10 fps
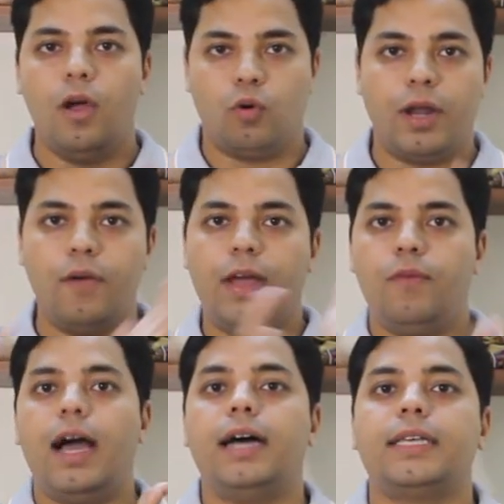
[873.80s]
Today when
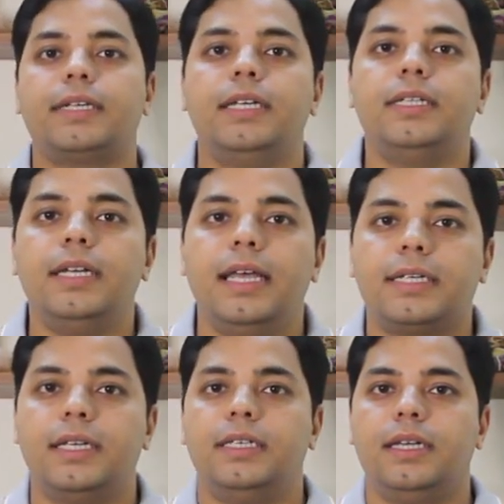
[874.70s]
we ask
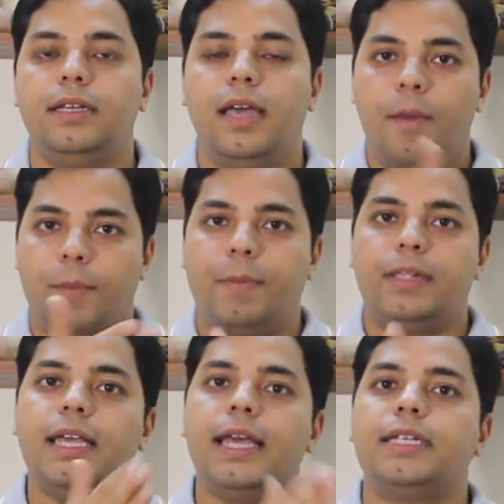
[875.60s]
extension, people
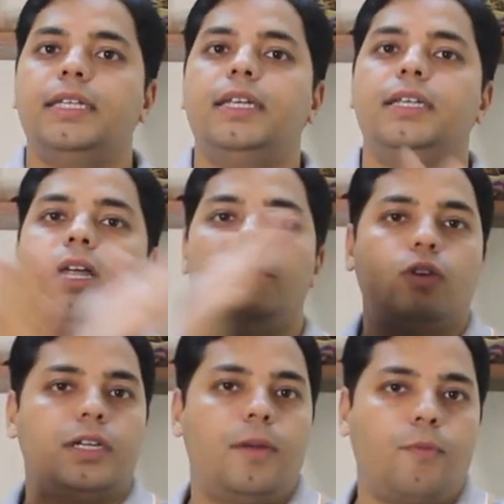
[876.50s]
say extension is an
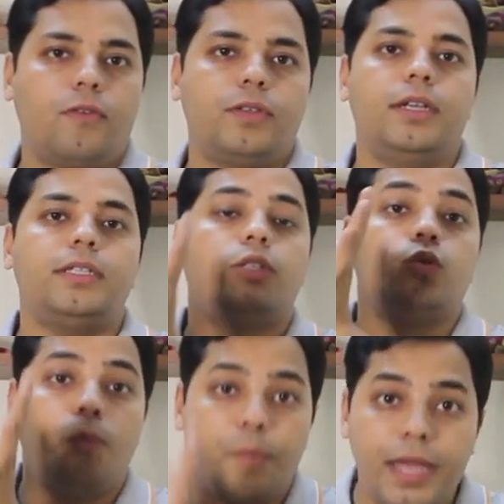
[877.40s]
educational process
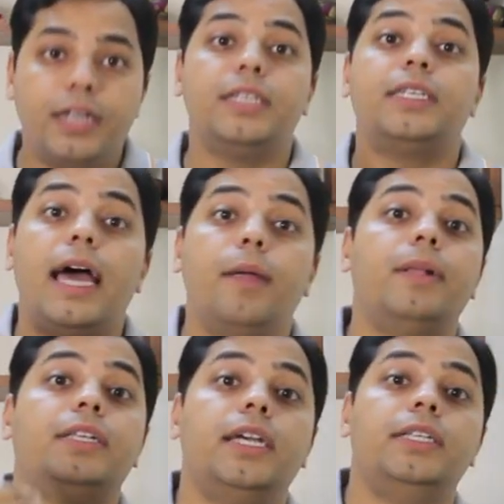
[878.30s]
to bring
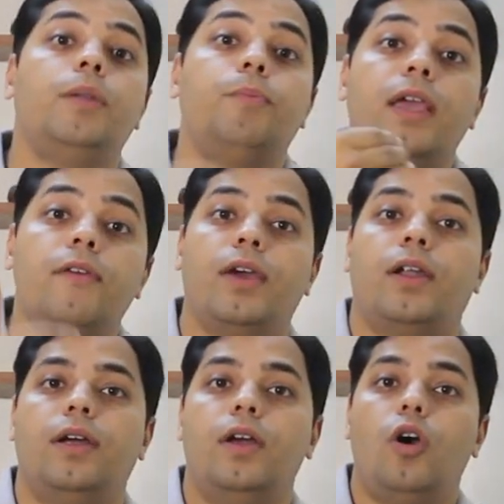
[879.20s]
desirable change in
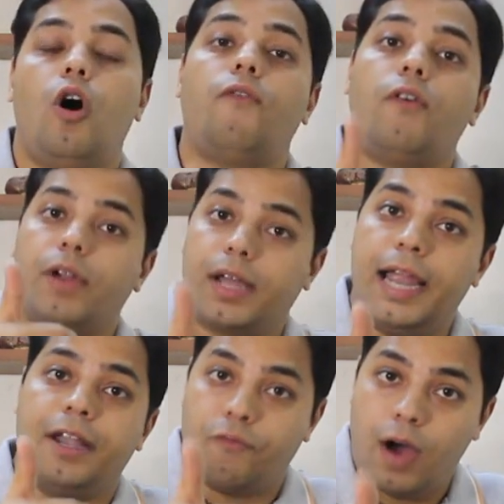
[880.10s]
behavior of our
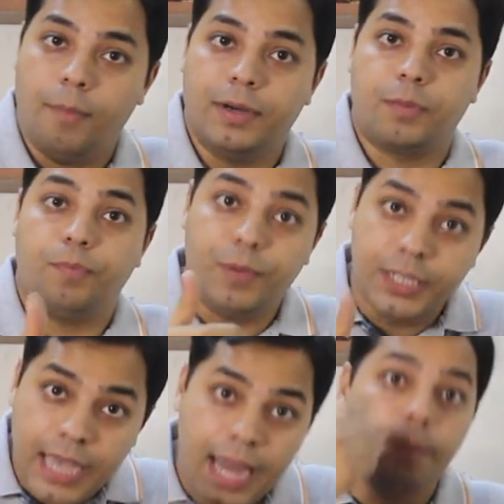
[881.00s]
client, farmers,
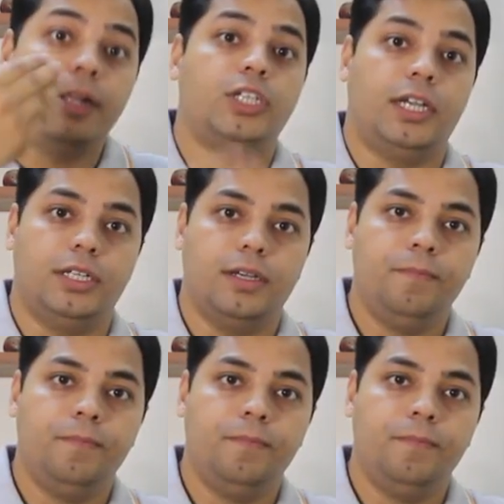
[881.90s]
desirable change.